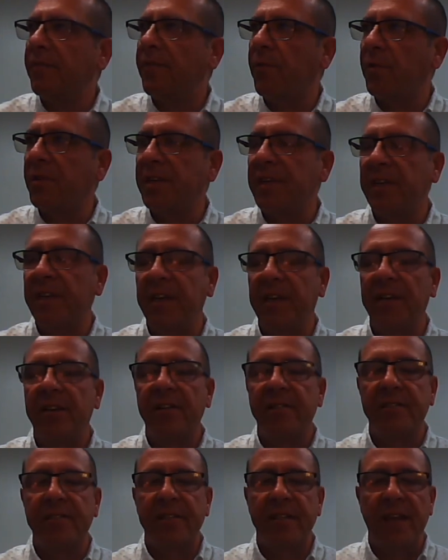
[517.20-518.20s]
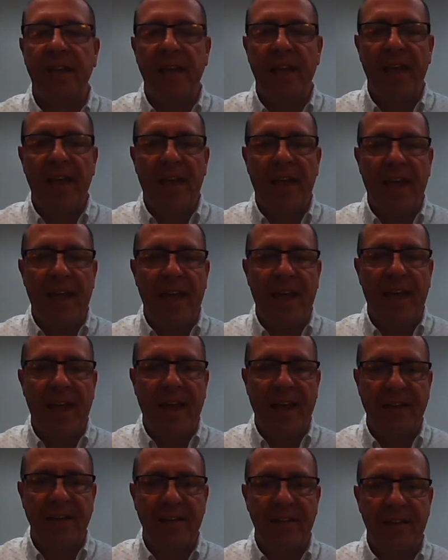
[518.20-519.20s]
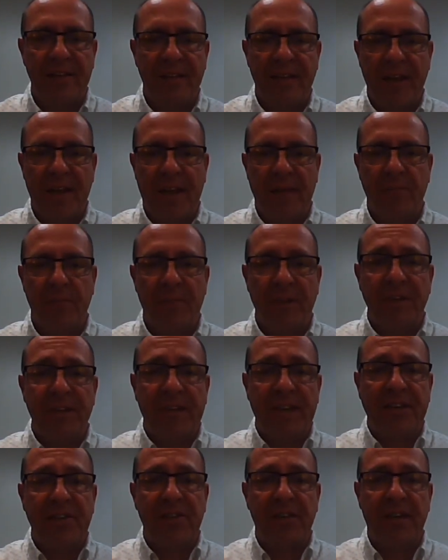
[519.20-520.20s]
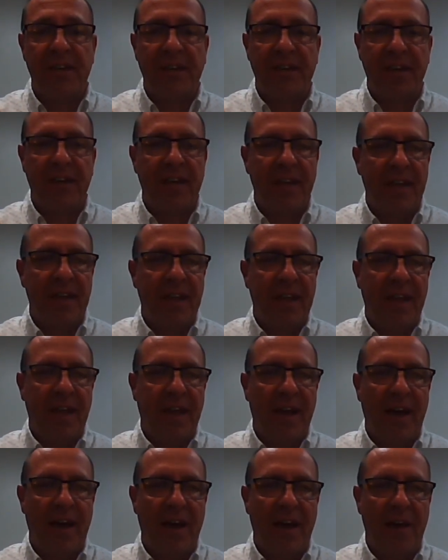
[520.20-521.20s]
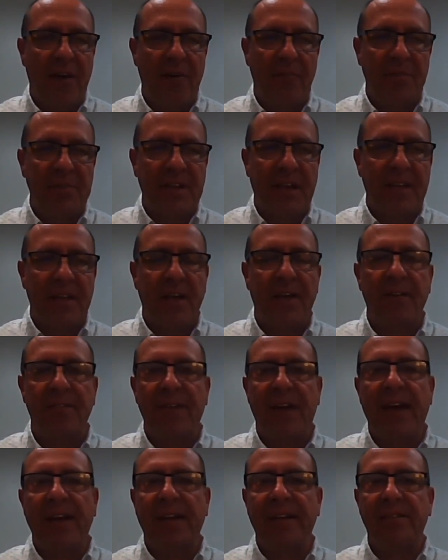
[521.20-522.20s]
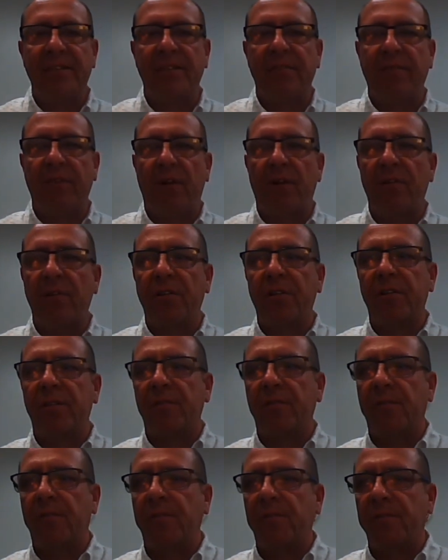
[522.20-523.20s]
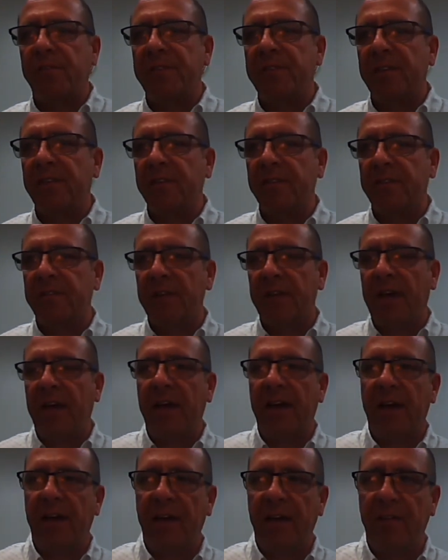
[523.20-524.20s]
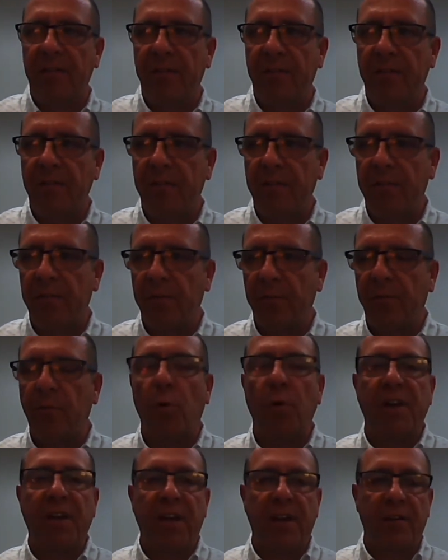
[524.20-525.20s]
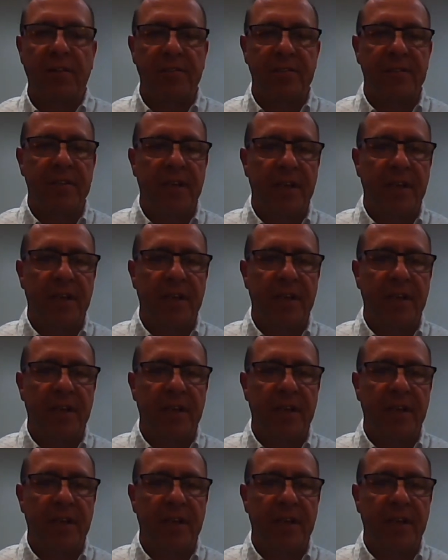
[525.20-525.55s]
14 years, and been teaching, which I love, at Eastern Florida since for 4 years.